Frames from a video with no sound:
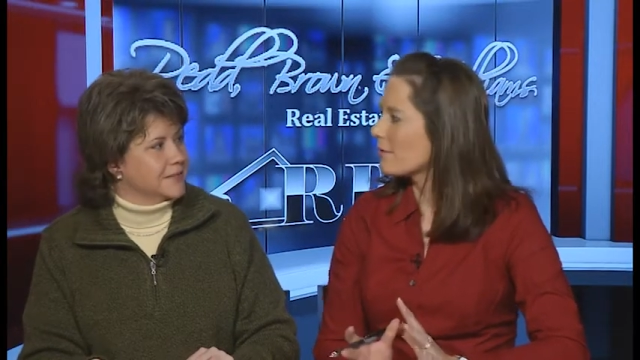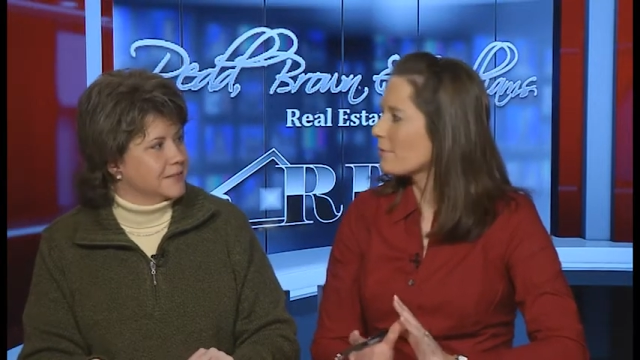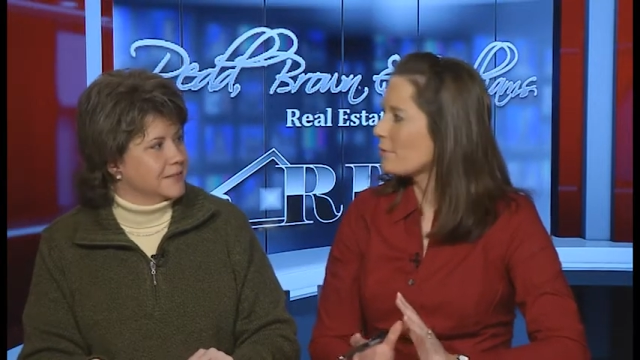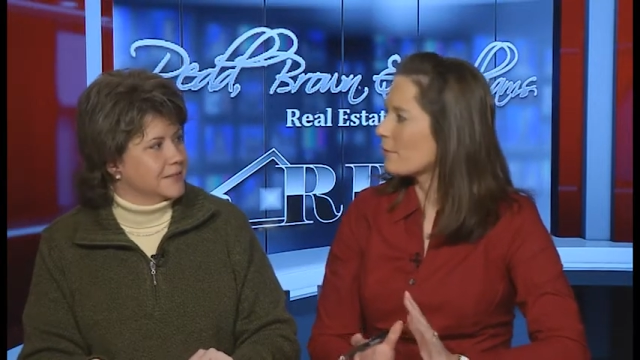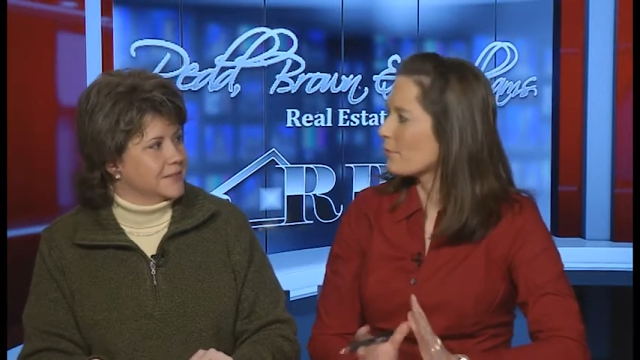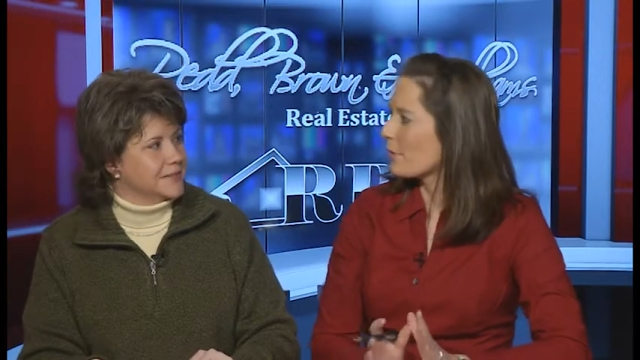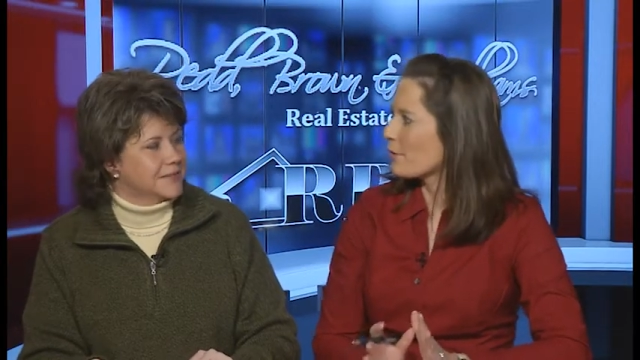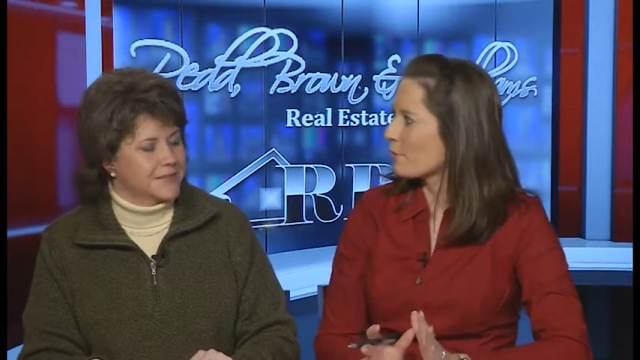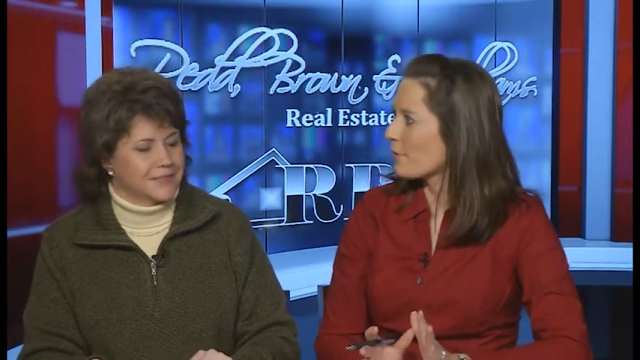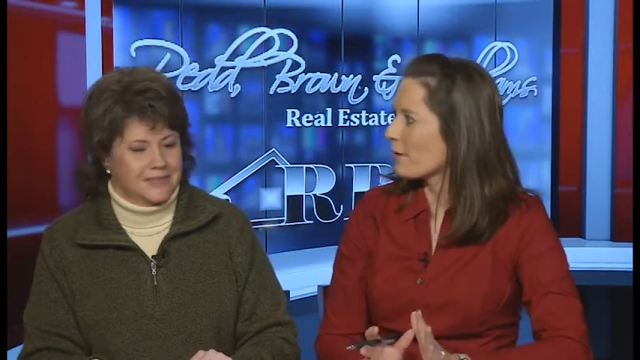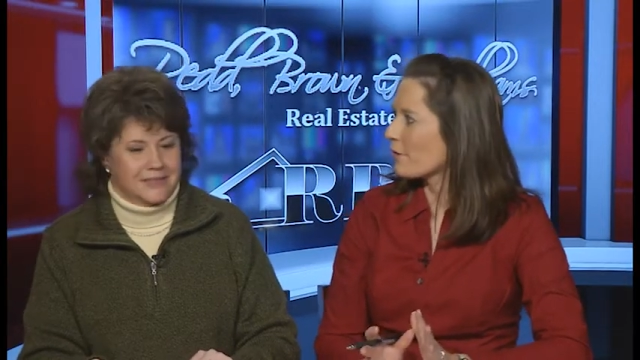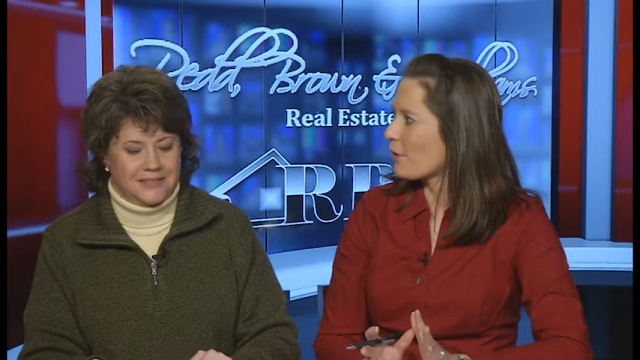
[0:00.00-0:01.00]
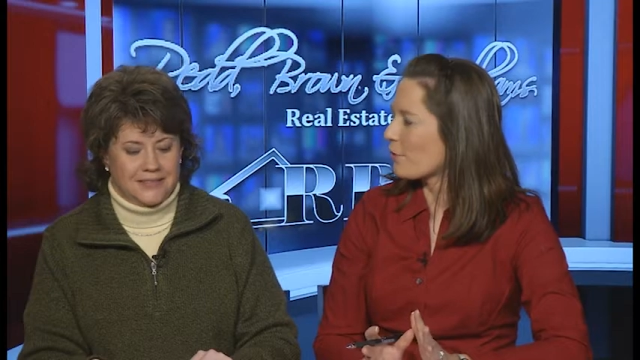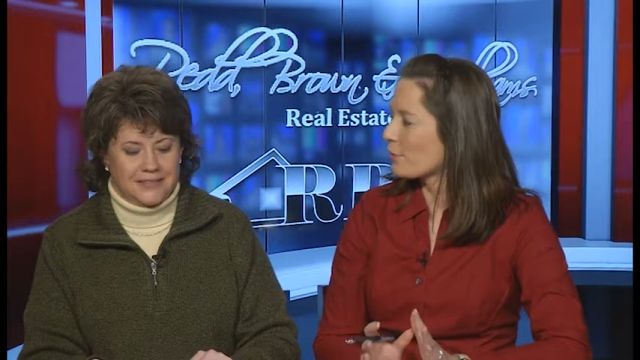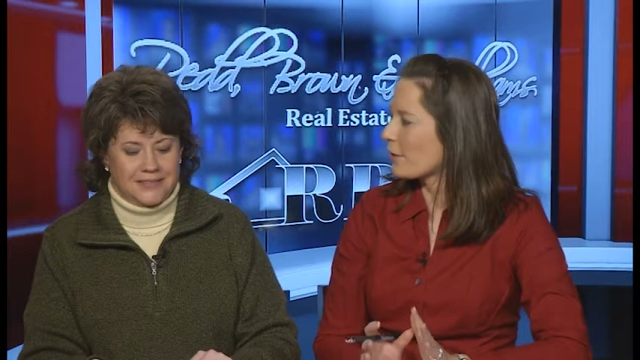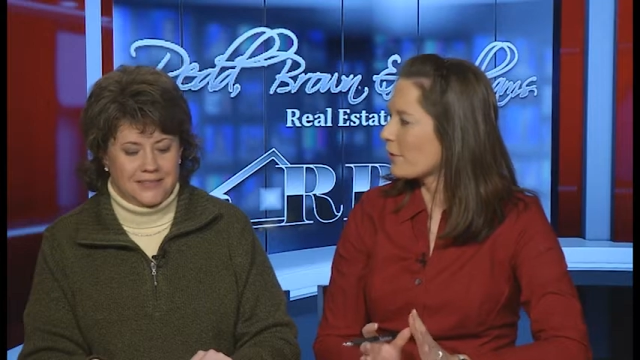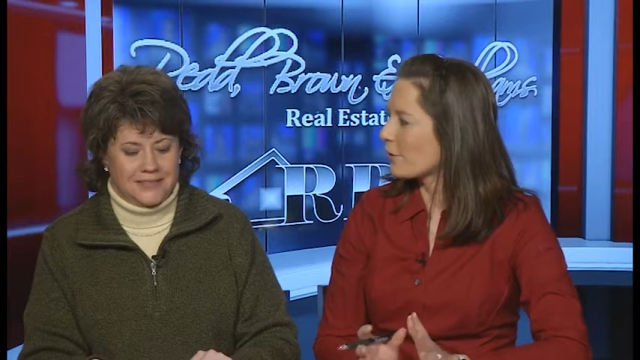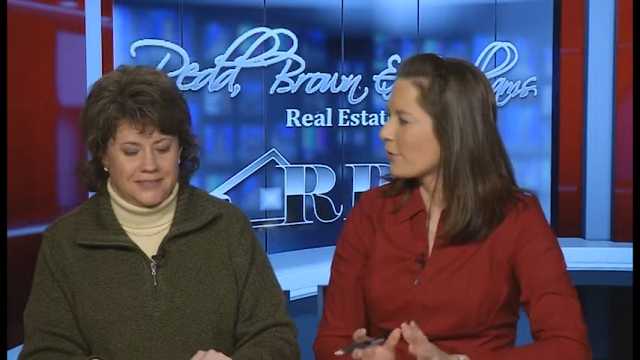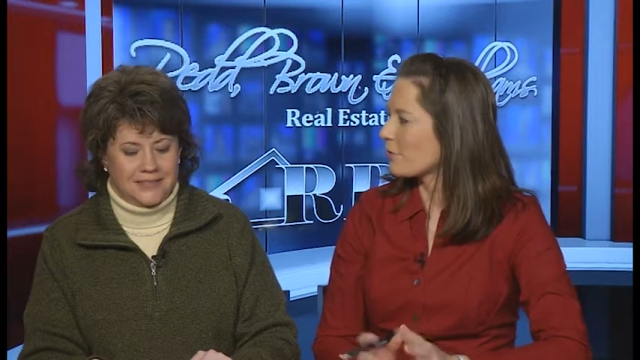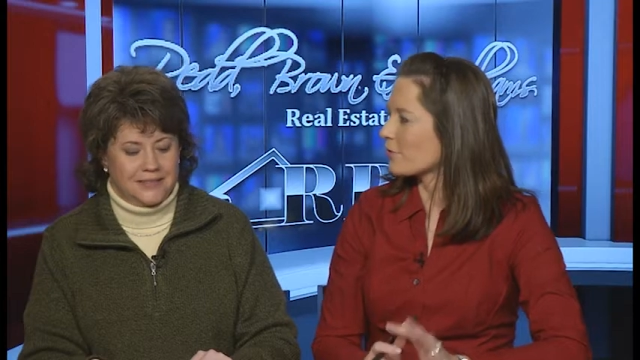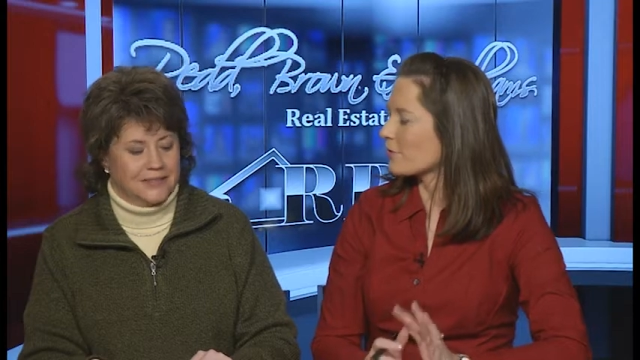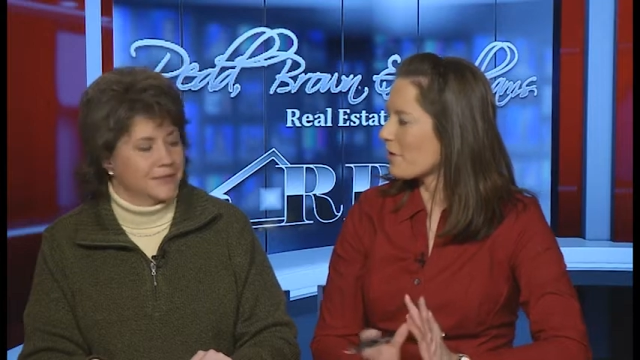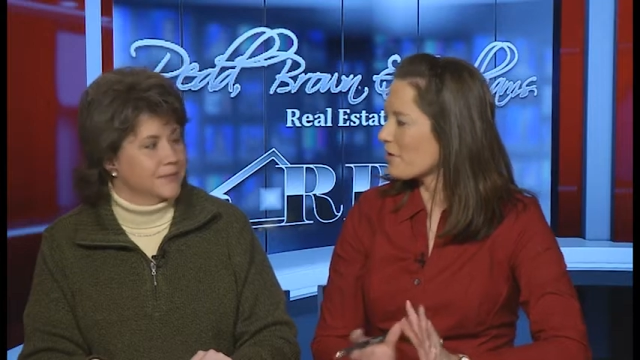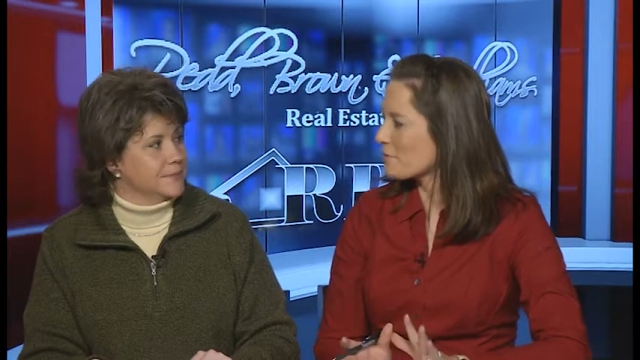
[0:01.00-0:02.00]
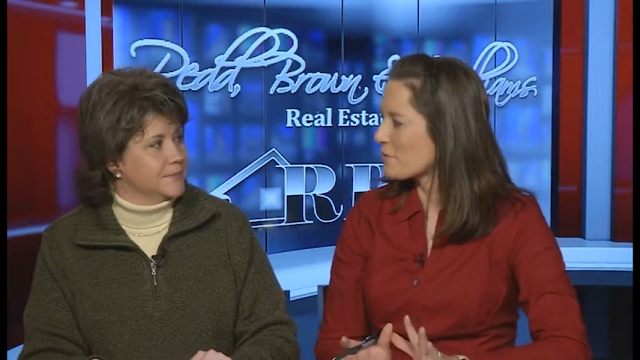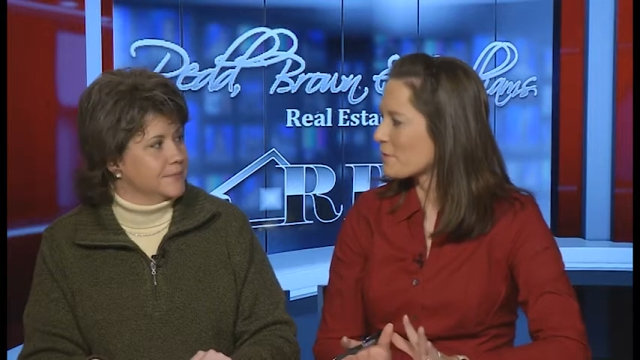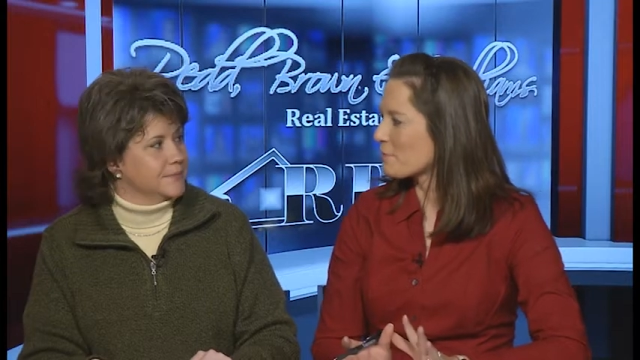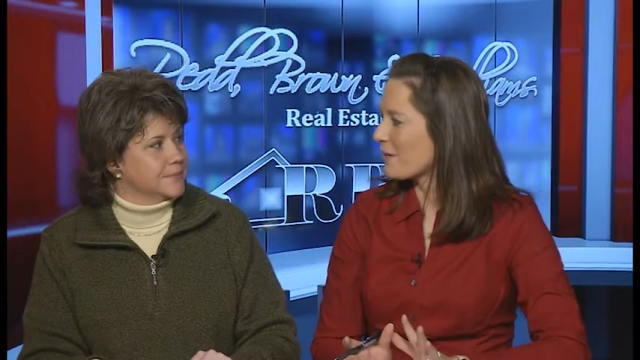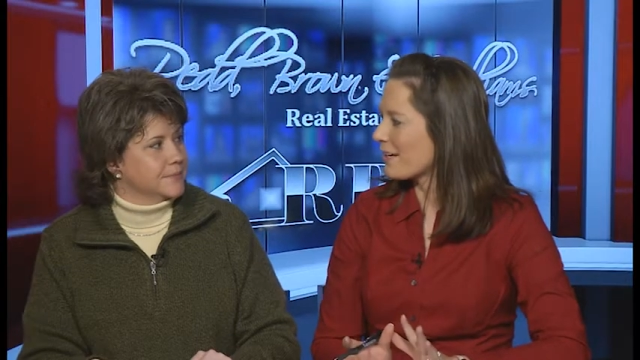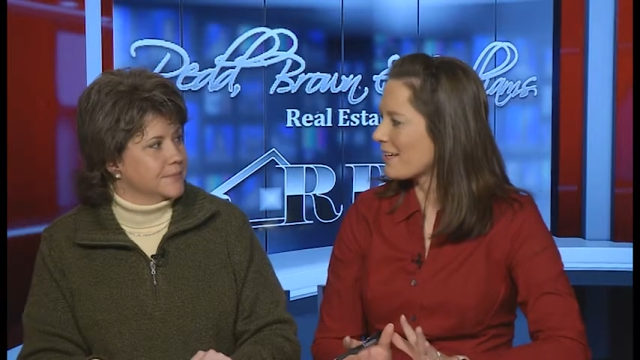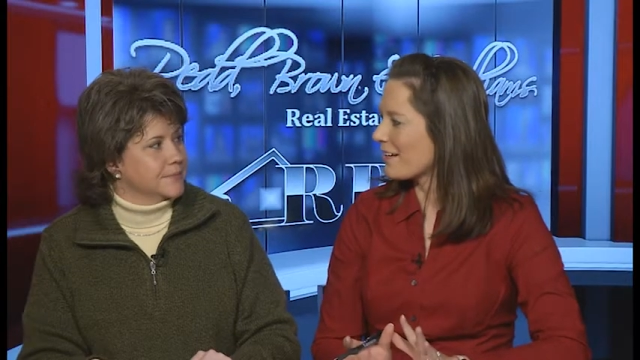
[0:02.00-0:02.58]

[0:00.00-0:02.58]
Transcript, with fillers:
Speaker 1: have been running around all winter and there's not as much playing